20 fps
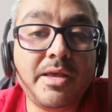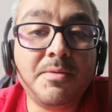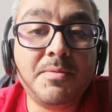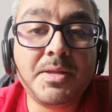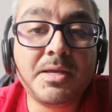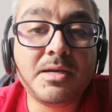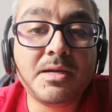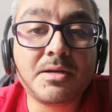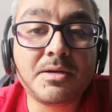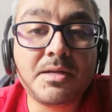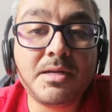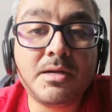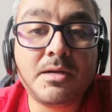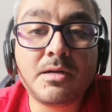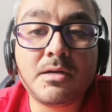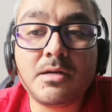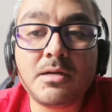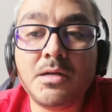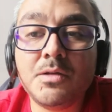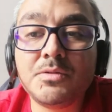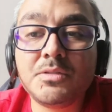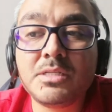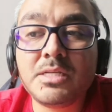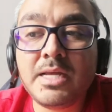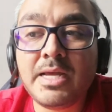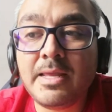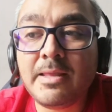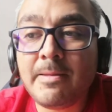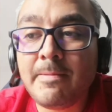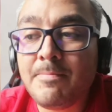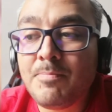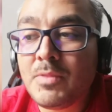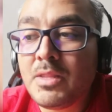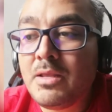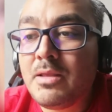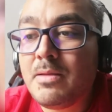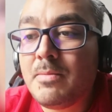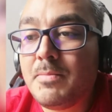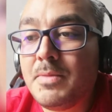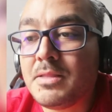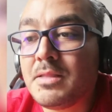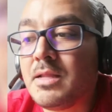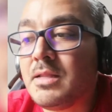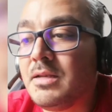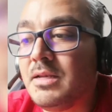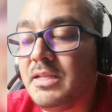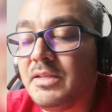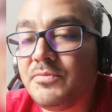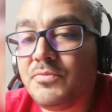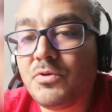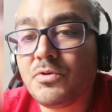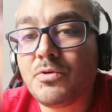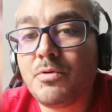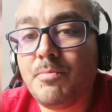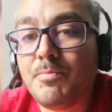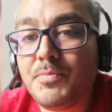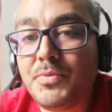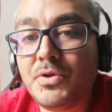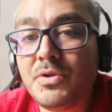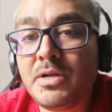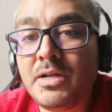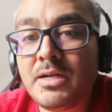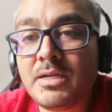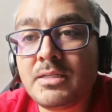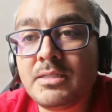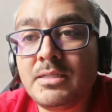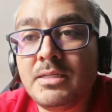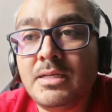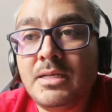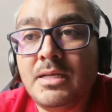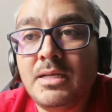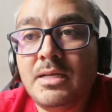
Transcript: every career outside, but at least for computers.